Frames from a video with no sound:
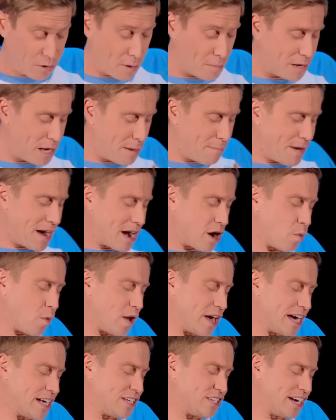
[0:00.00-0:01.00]
probably a better
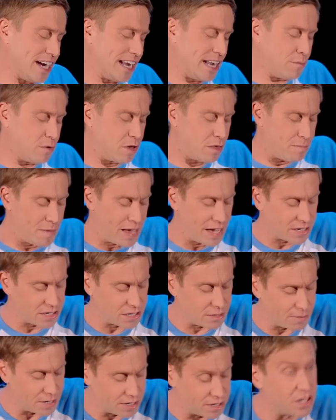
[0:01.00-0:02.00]
way of dealing with
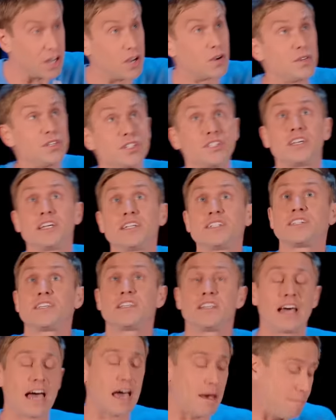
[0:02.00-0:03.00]
myxomatosis
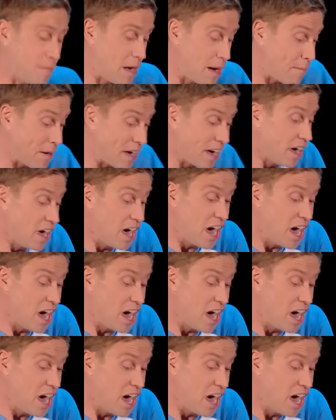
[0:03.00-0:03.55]
and than that. Maybe